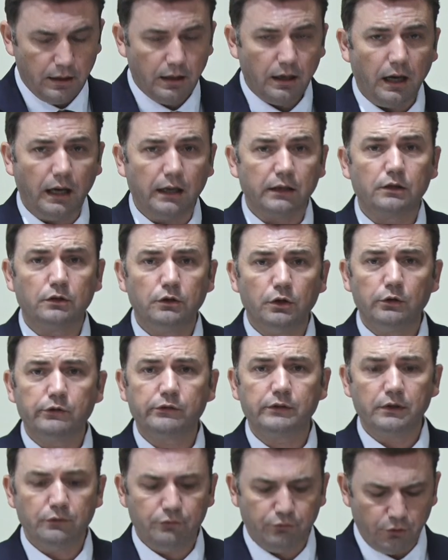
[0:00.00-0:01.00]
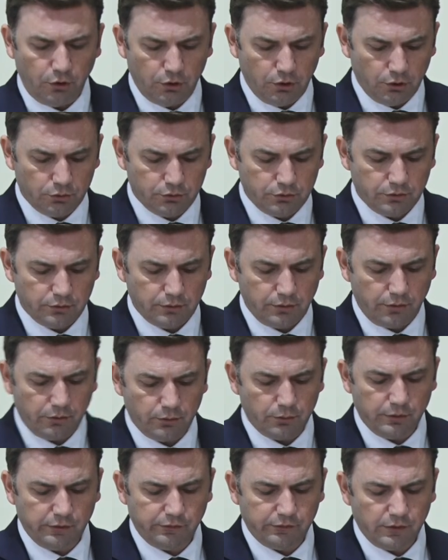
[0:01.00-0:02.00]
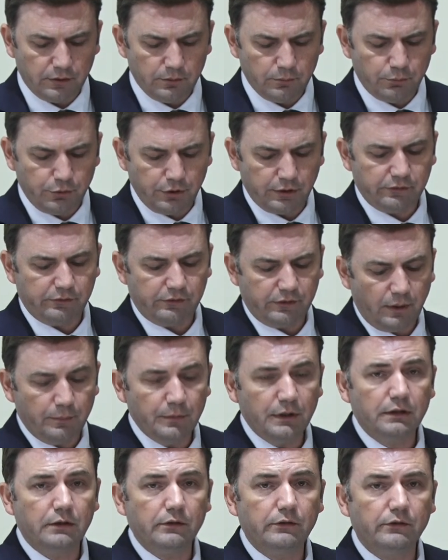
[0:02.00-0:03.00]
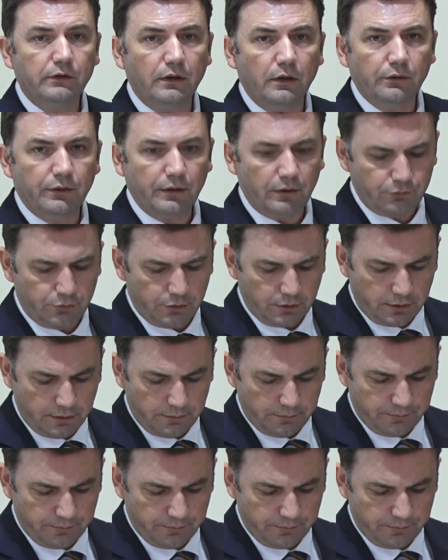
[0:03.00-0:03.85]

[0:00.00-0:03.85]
I closely followed the recent BRICS summit in South Africa,